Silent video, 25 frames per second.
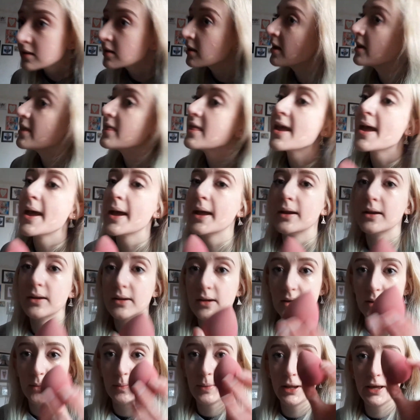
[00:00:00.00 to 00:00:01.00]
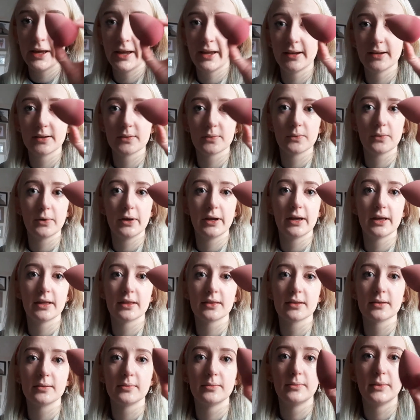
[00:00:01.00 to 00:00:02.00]
And then I blend
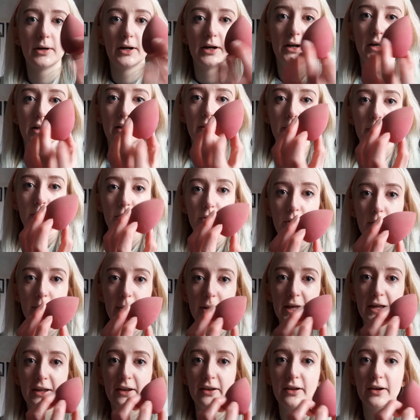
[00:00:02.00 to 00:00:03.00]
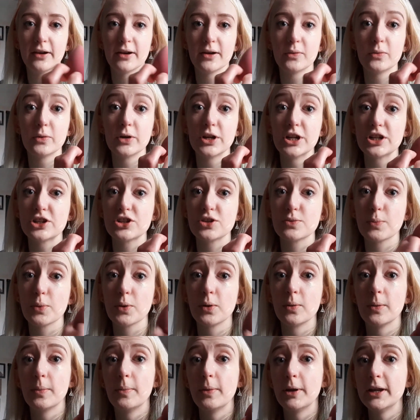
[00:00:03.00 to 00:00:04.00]
with my beauty blender, which
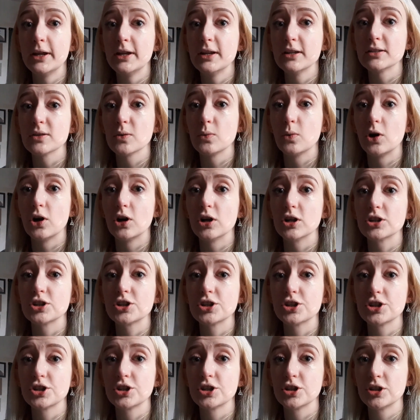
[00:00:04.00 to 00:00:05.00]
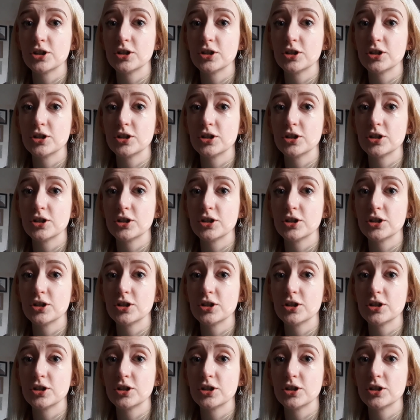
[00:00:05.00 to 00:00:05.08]
probably needs a wash.